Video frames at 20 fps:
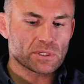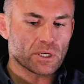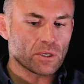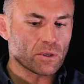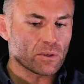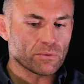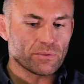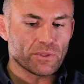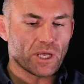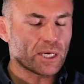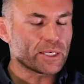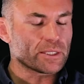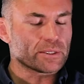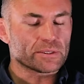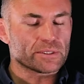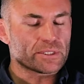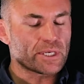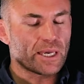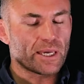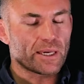you know, night
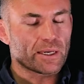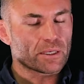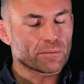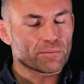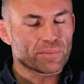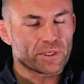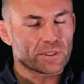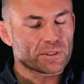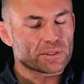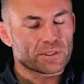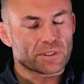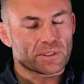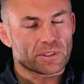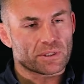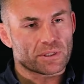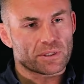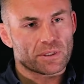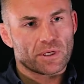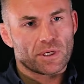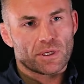and day compared
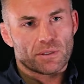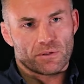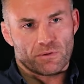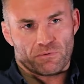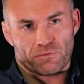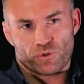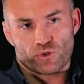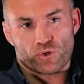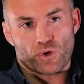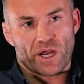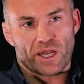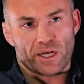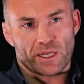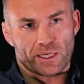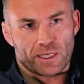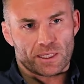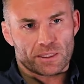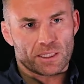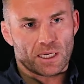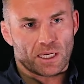to the
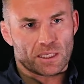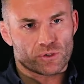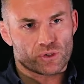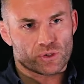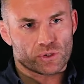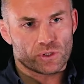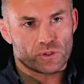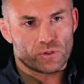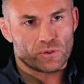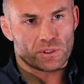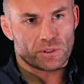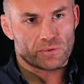training I'd gone through,